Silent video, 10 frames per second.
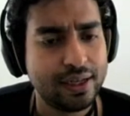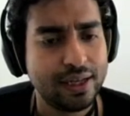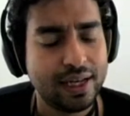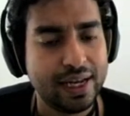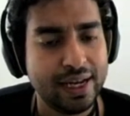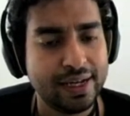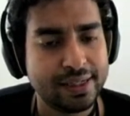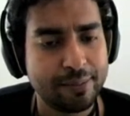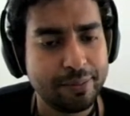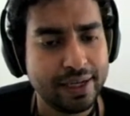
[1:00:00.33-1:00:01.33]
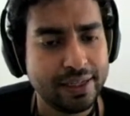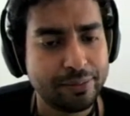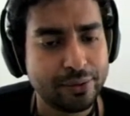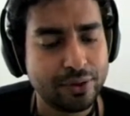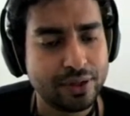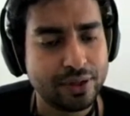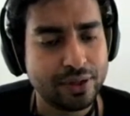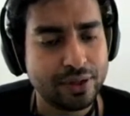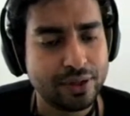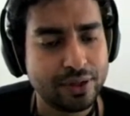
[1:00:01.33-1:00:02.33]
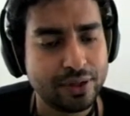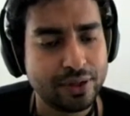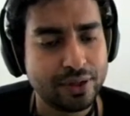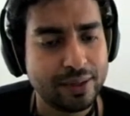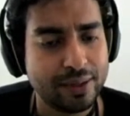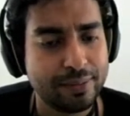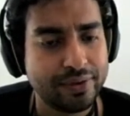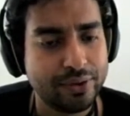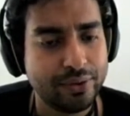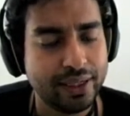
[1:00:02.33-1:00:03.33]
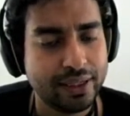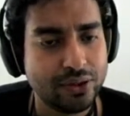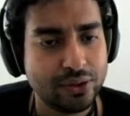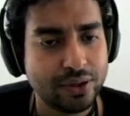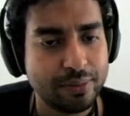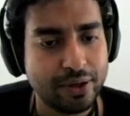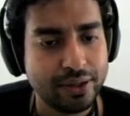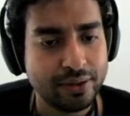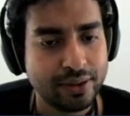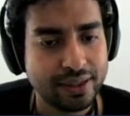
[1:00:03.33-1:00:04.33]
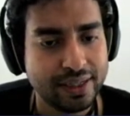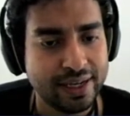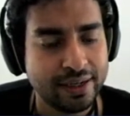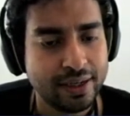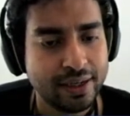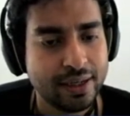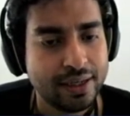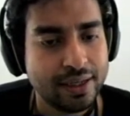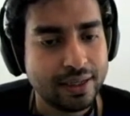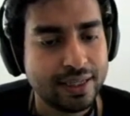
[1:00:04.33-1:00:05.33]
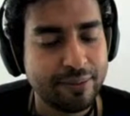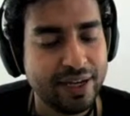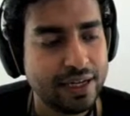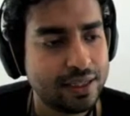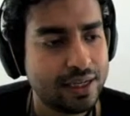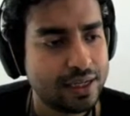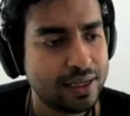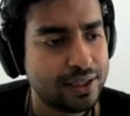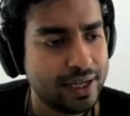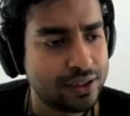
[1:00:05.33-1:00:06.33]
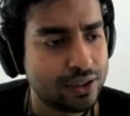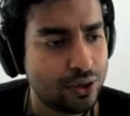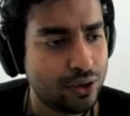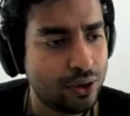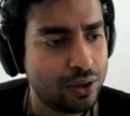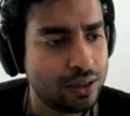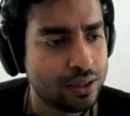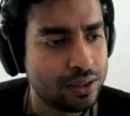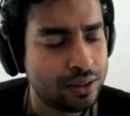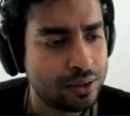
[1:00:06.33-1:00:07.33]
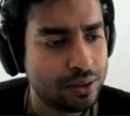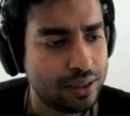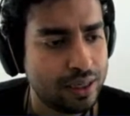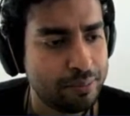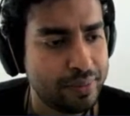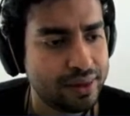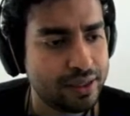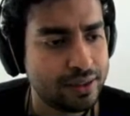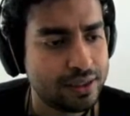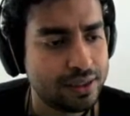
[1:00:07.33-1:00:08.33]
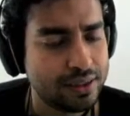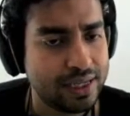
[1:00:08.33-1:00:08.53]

and supply the prototype of the queries to the module. Then the simulator contains all the methods that